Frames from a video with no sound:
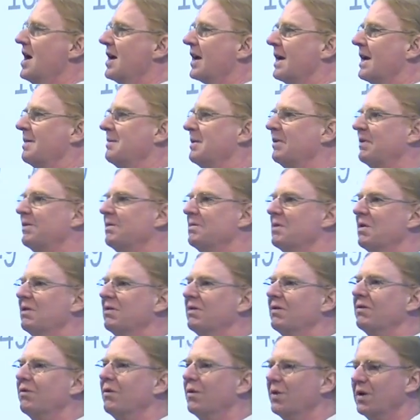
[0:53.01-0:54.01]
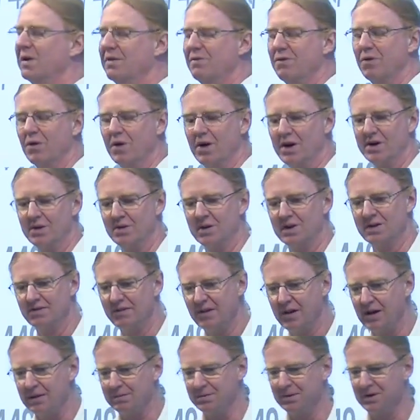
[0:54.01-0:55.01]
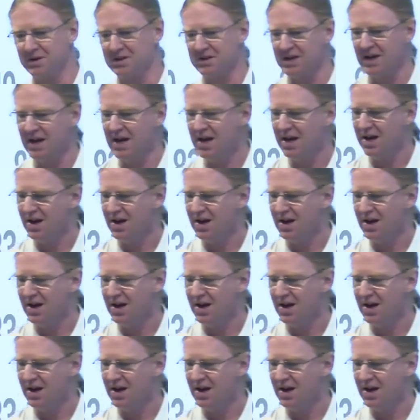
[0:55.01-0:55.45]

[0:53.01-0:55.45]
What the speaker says: coming from over 4,400 developers.